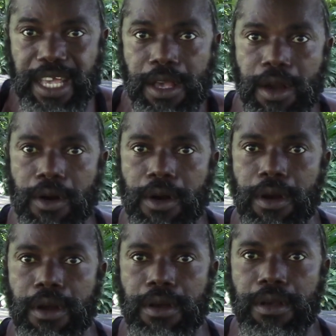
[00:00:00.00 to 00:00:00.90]
You're
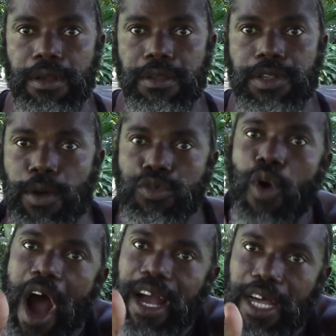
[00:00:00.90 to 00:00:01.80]
supposed to
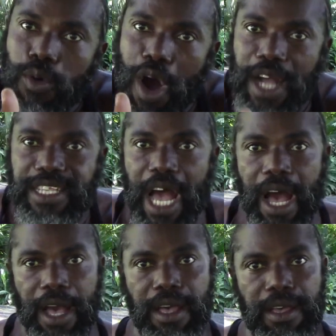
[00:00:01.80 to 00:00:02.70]
walk on water.